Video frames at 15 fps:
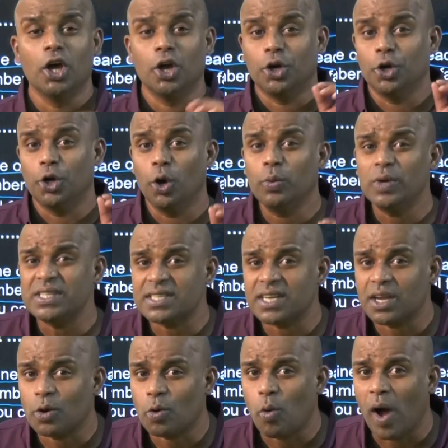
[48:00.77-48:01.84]
know its
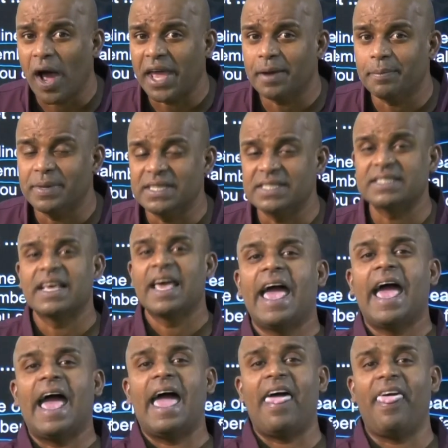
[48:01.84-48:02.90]
requirements,
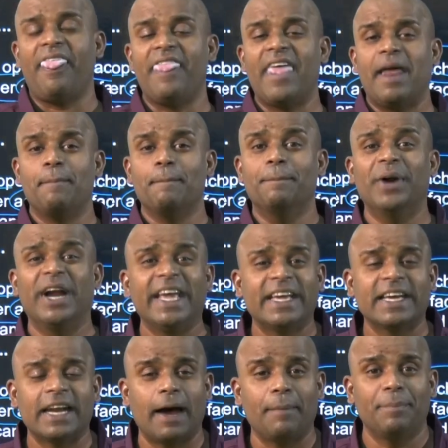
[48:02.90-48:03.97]
and then break
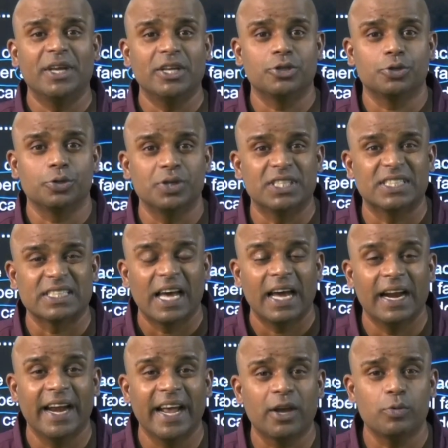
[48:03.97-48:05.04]
it up into its
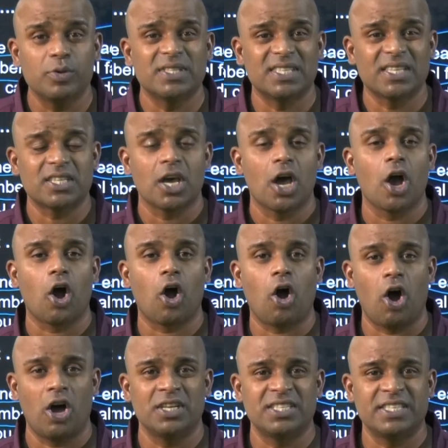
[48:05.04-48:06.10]
requisite
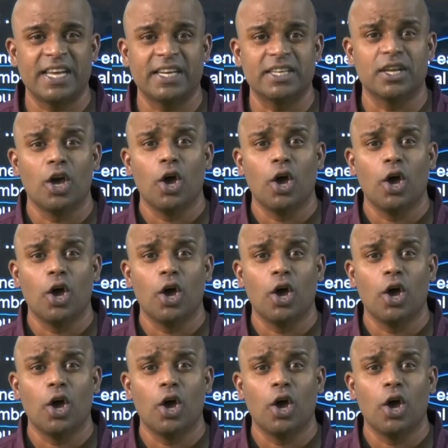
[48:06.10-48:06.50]
content.